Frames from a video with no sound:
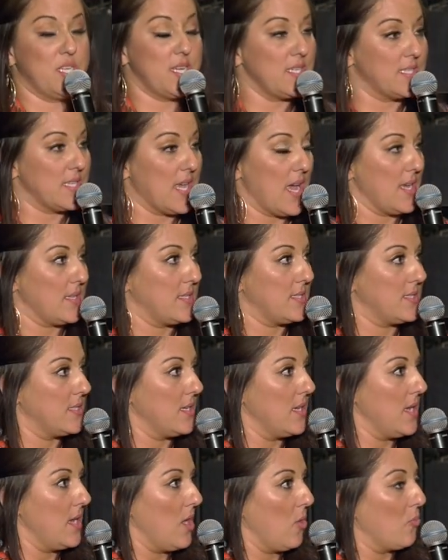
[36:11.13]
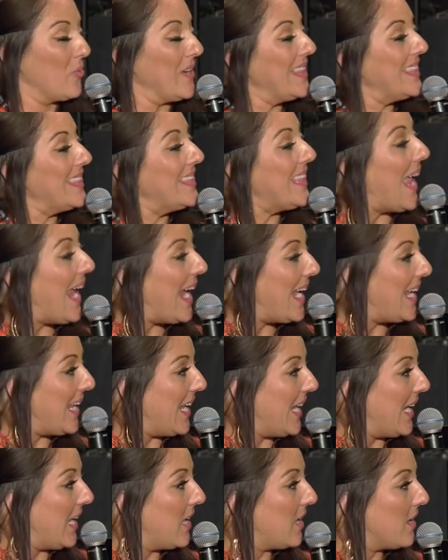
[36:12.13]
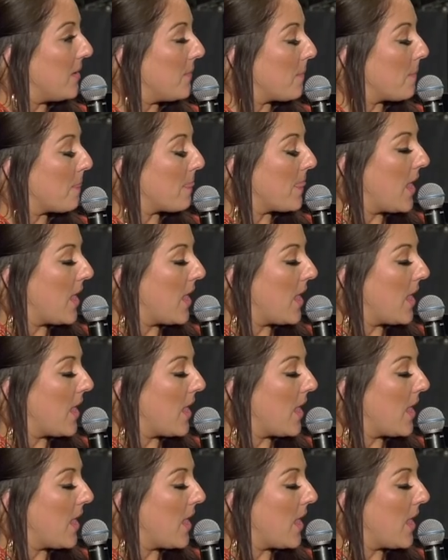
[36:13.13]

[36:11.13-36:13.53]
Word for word: Jesus relating